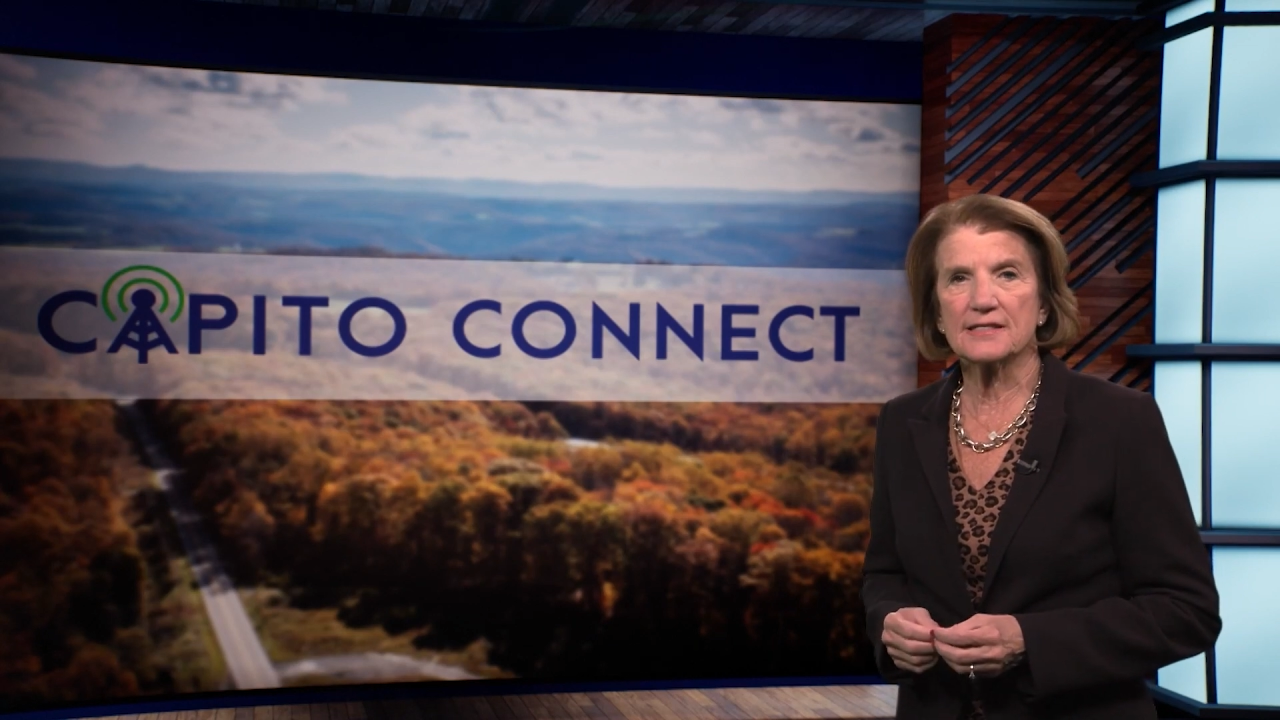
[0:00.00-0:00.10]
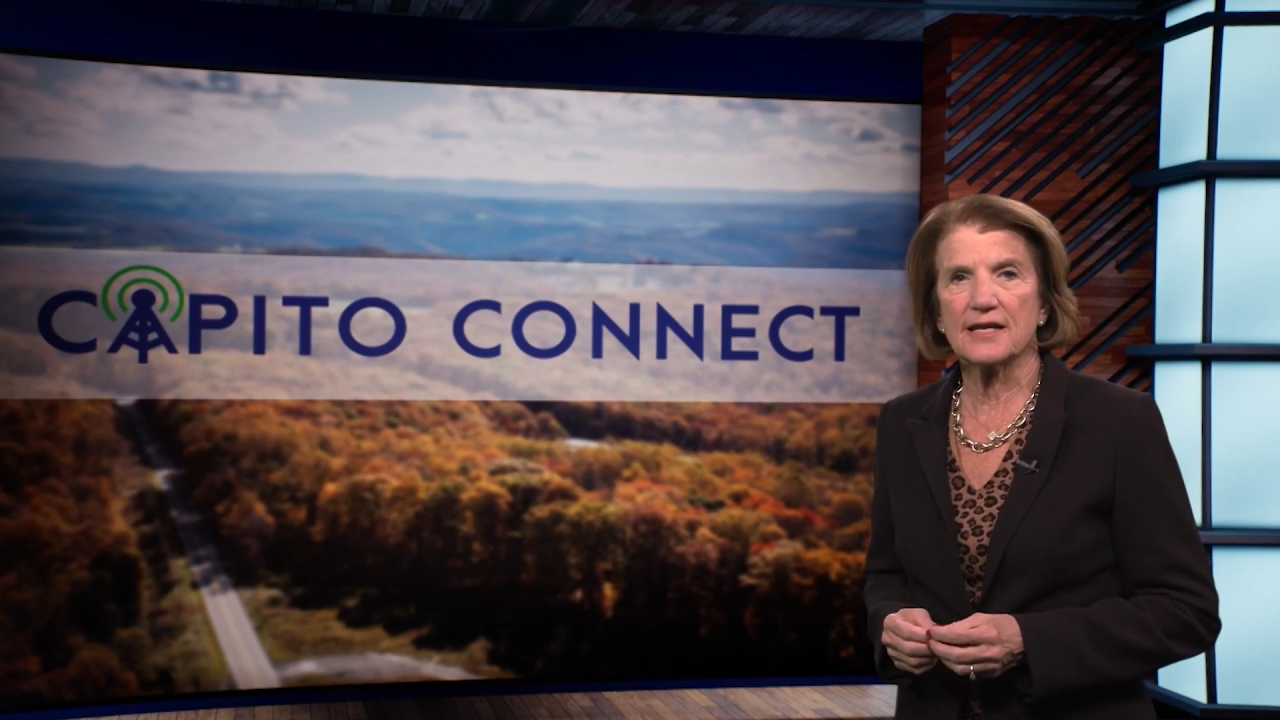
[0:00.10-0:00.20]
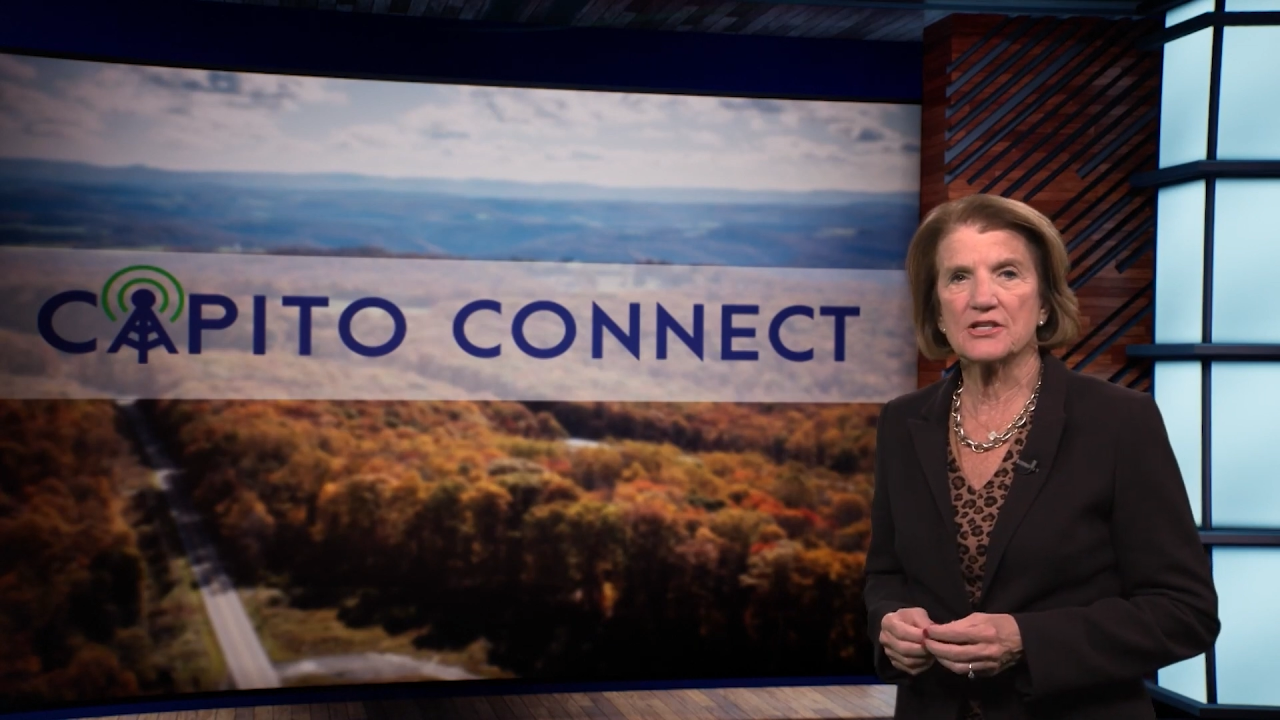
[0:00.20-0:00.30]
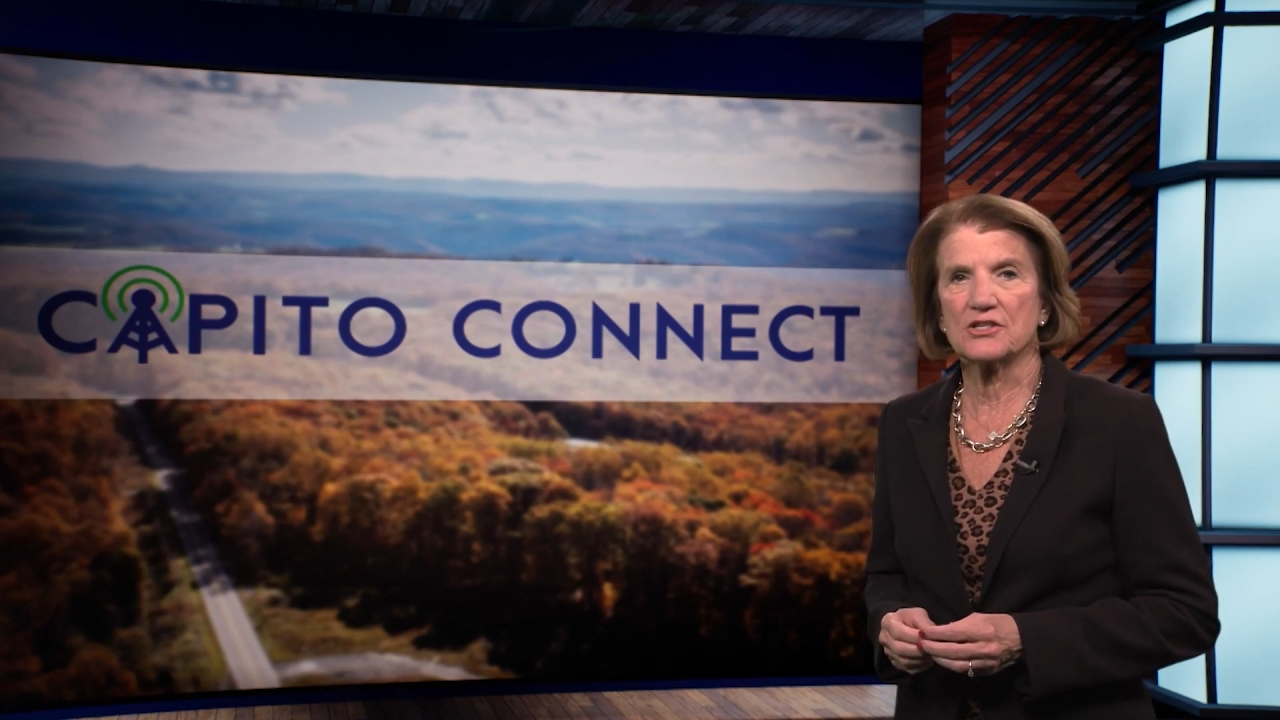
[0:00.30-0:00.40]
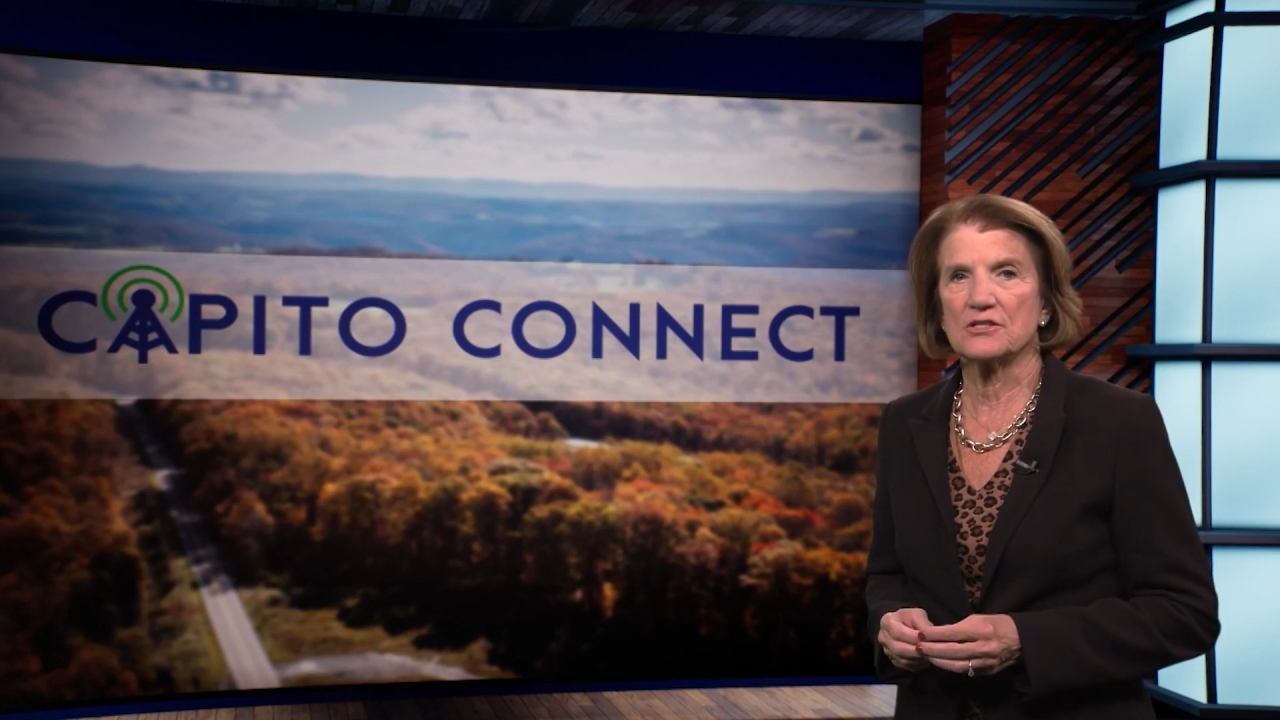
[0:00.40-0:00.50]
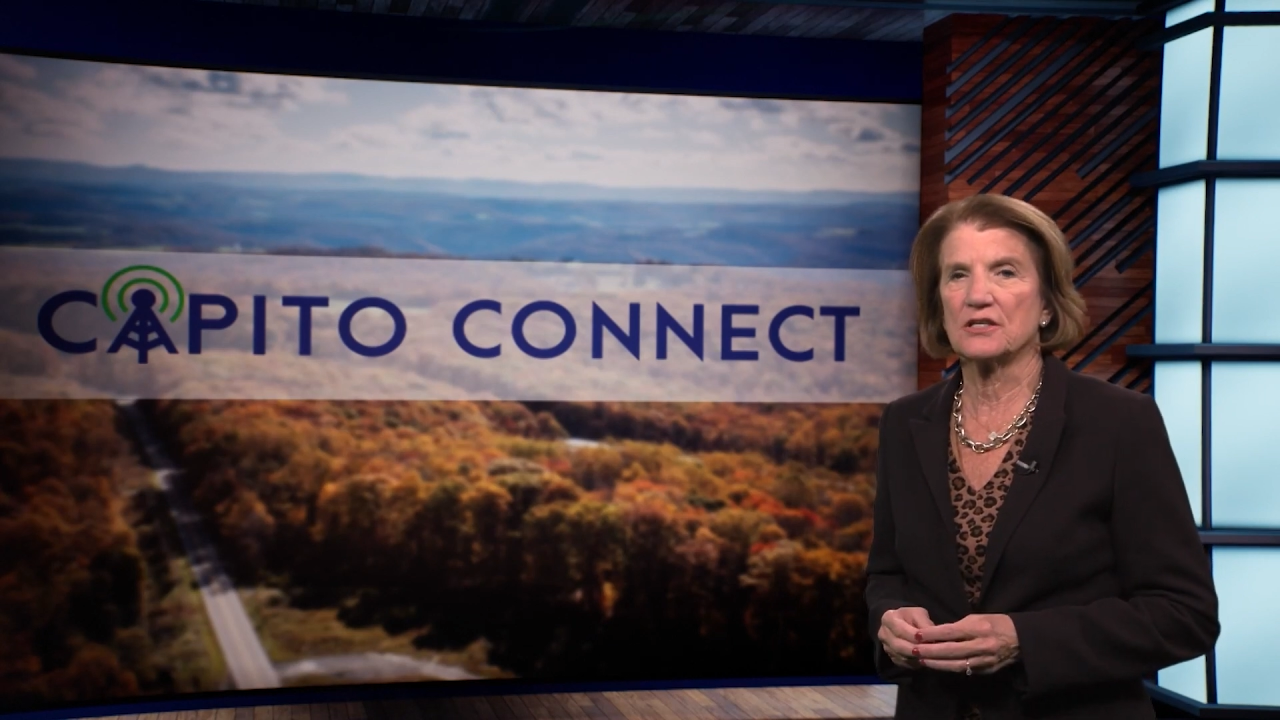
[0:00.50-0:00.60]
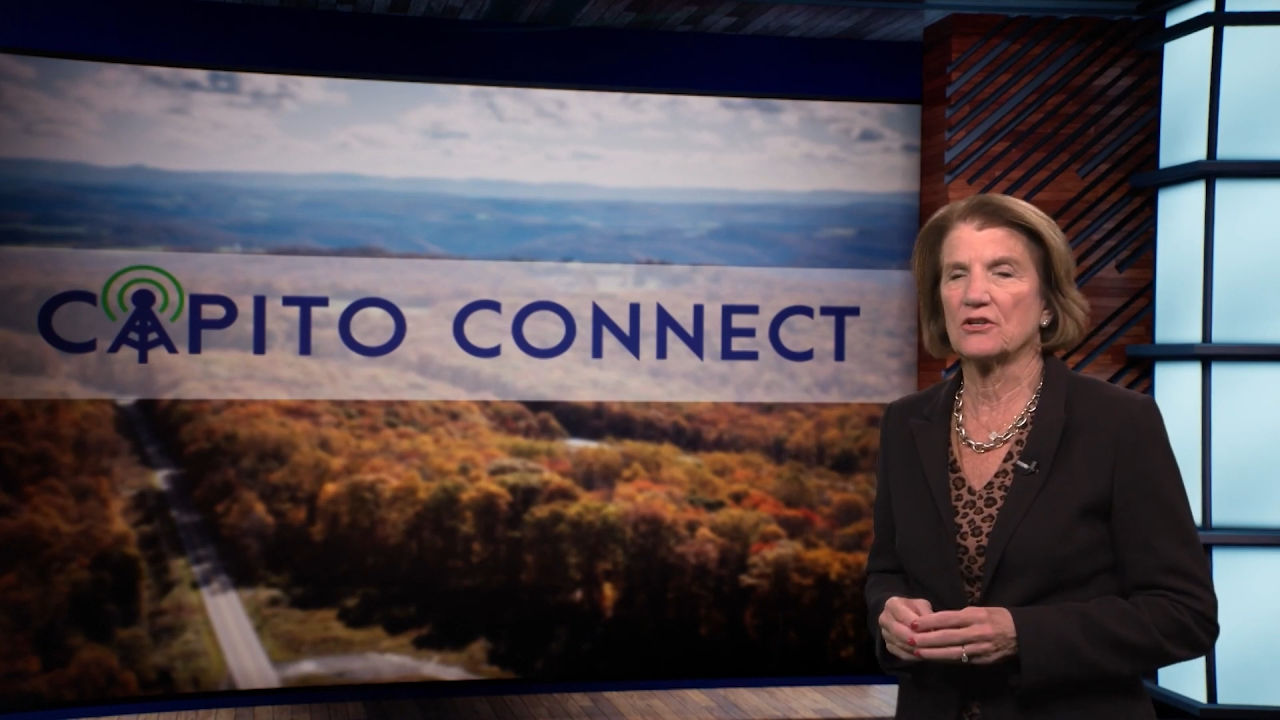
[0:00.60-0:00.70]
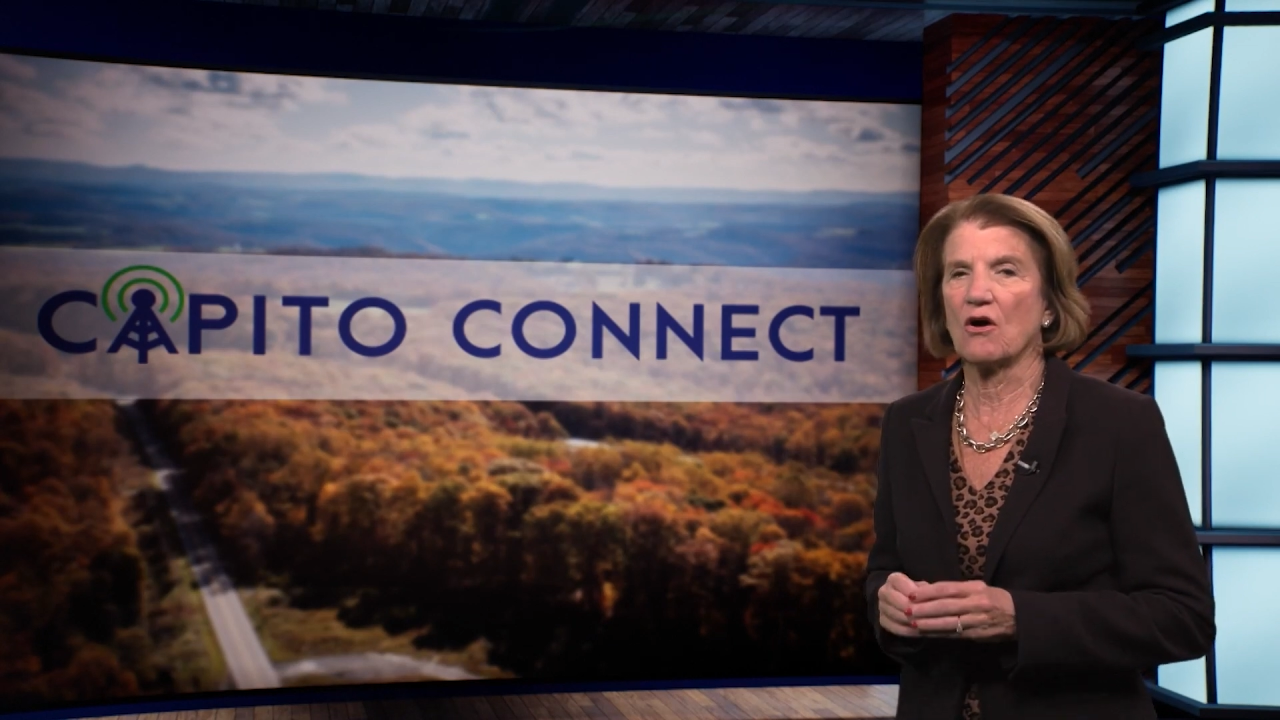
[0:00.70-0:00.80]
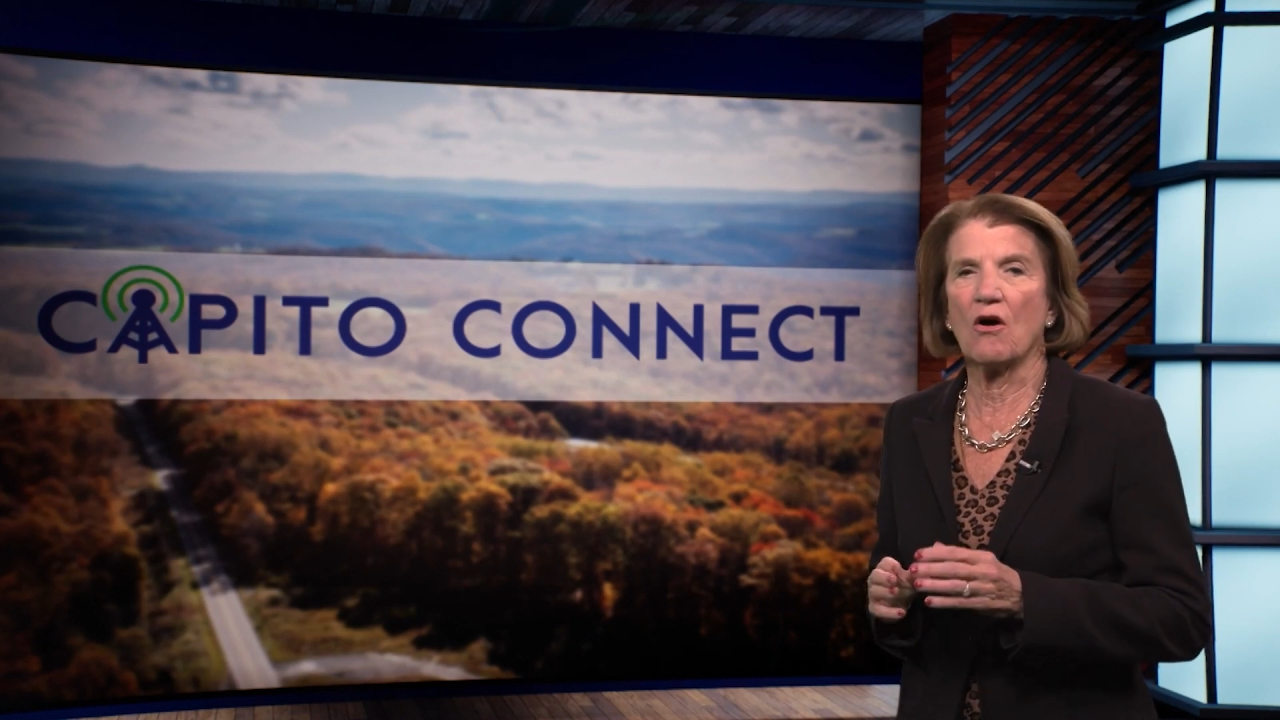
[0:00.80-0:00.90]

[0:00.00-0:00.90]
sessions in